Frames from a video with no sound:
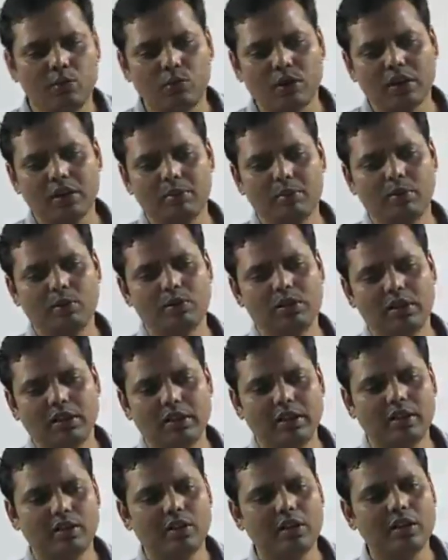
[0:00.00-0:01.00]
What about
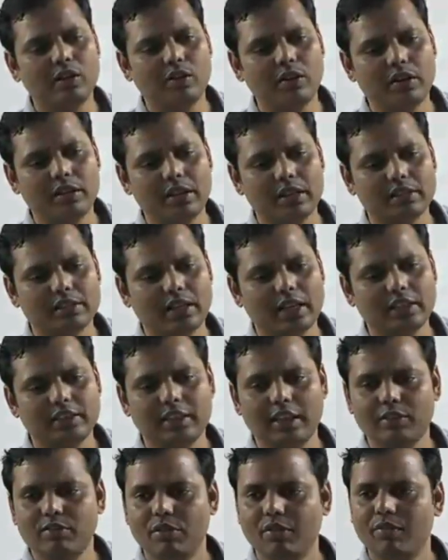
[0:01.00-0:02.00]
the Neolithic sites
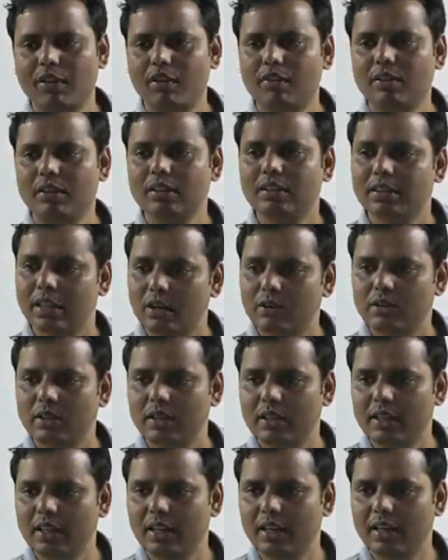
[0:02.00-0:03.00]
that we found in South
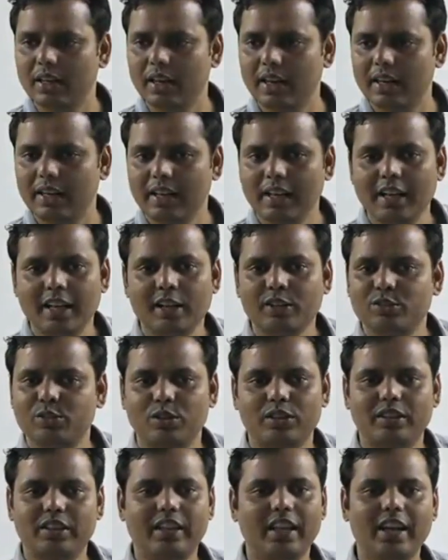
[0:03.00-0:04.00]
India, right?
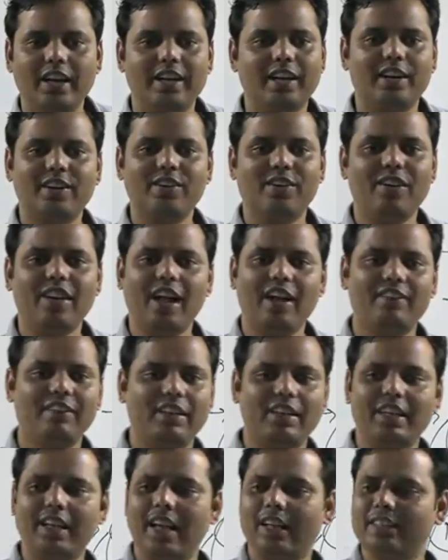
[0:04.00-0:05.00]
So they did not have
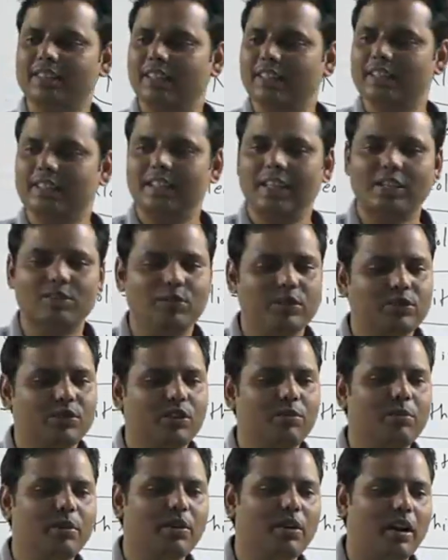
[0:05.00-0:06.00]
any as such stage which
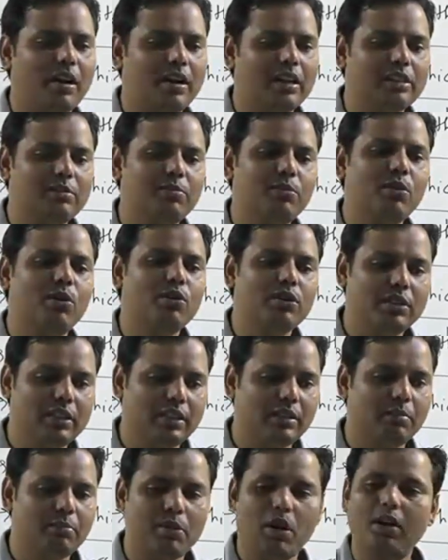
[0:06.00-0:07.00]
could be called as Bronze
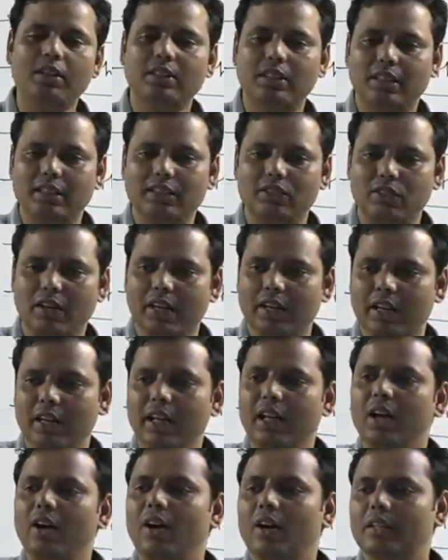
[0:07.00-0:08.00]
Age, right,
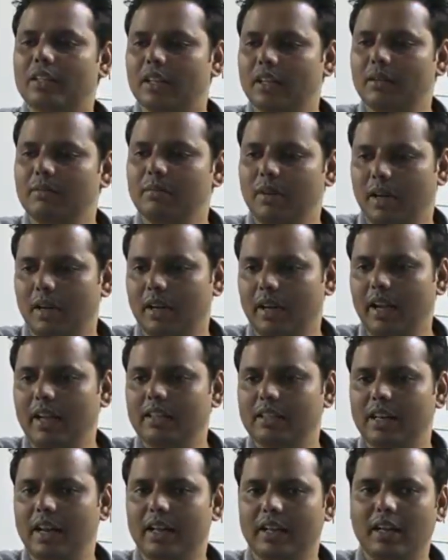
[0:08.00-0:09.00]
or the
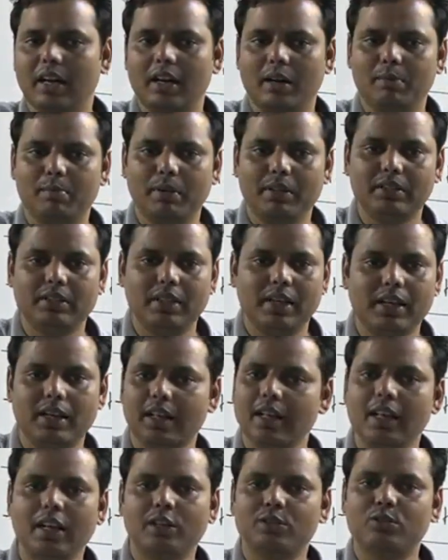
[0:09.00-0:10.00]
age like Harappans, right?
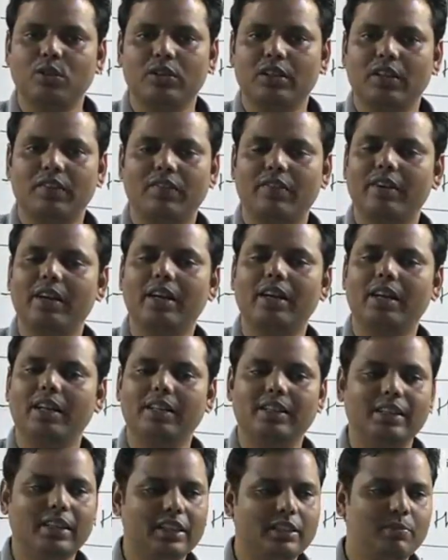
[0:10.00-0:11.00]
So definitely
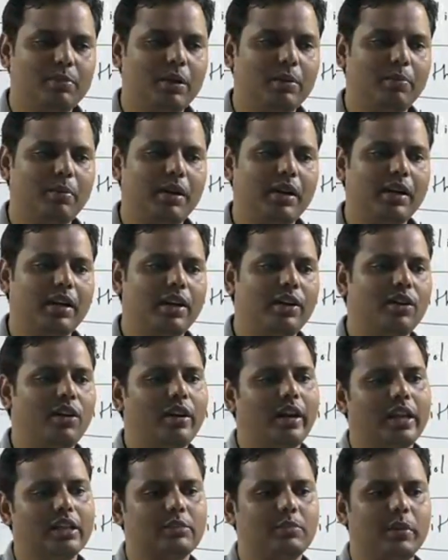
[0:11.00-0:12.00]
these people did
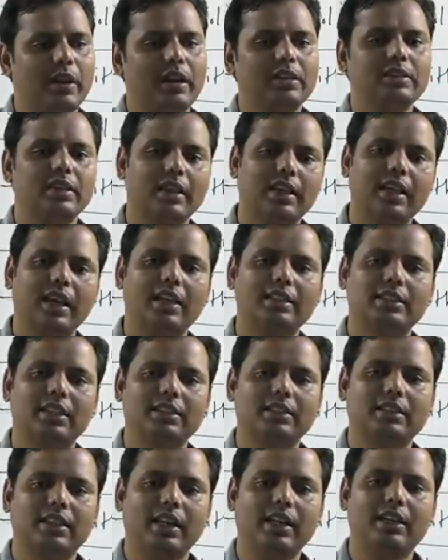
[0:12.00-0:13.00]
not experience any as
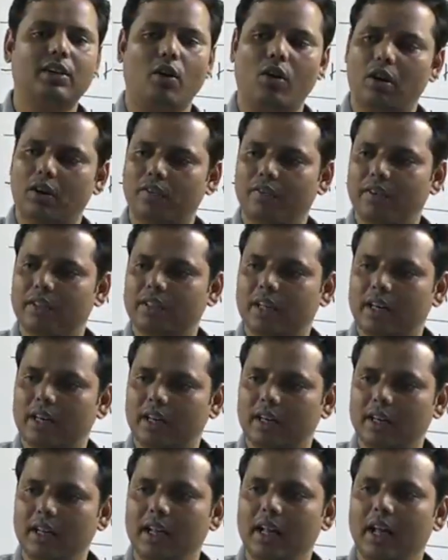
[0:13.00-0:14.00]
such state all of a
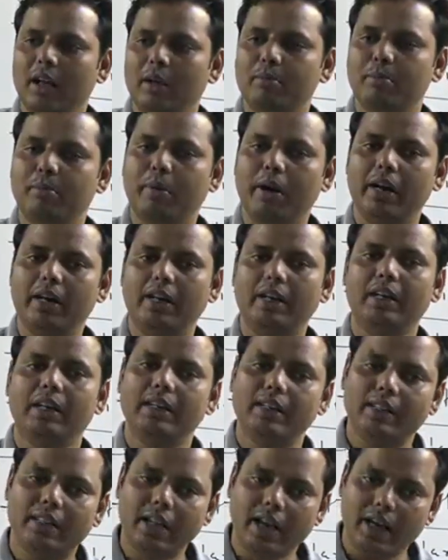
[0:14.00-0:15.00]
sudden, but
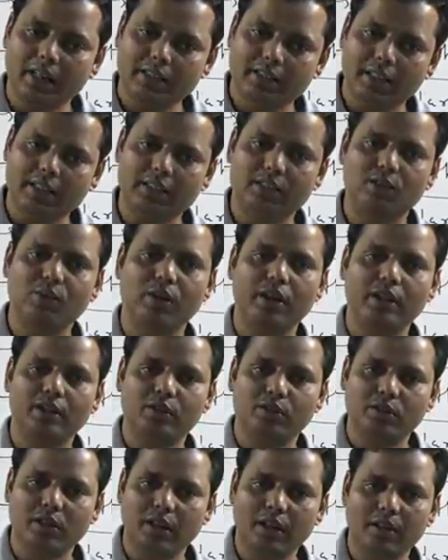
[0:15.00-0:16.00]
they are just going
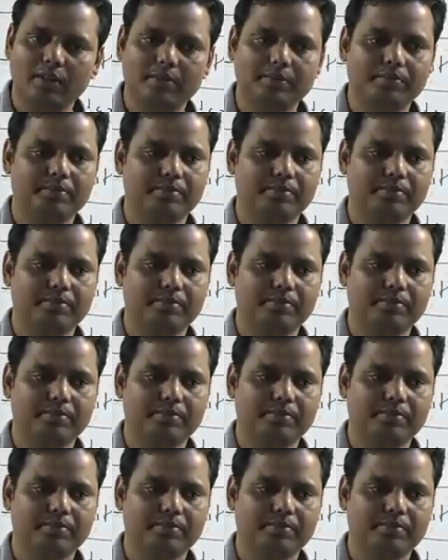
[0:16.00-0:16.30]
through the